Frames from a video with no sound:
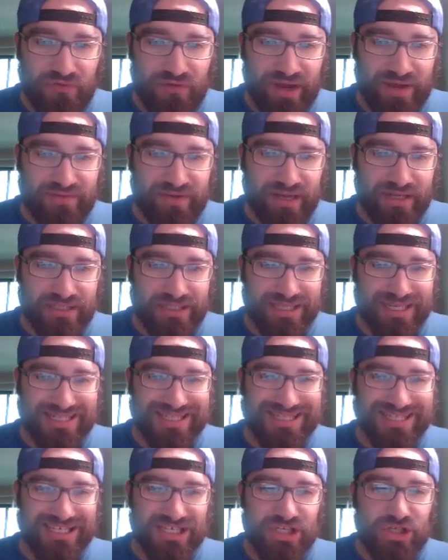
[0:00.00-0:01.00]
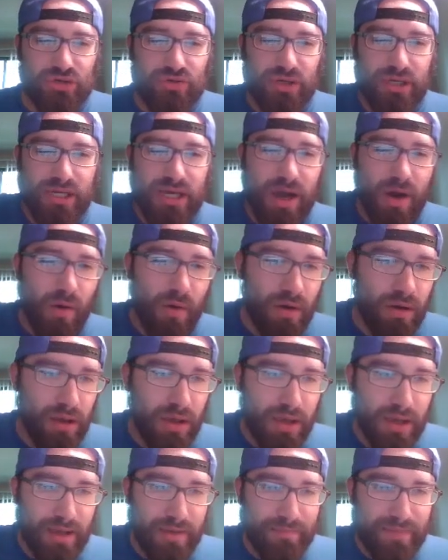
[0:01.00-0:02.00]
or less, the Yu-Gi-Oh!
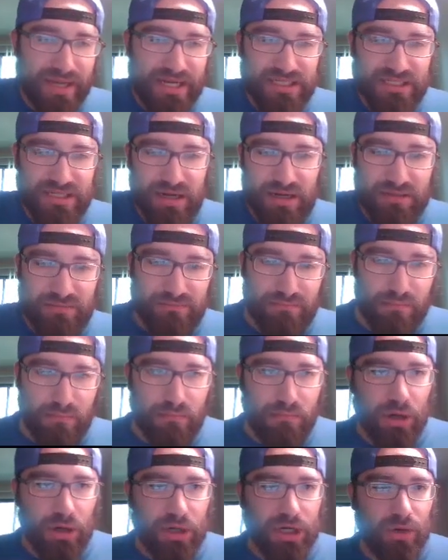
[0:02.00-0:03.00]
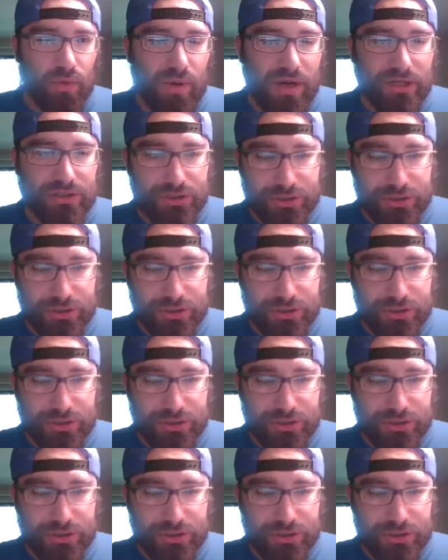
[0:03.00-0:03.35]
Penny Stock Market Watch.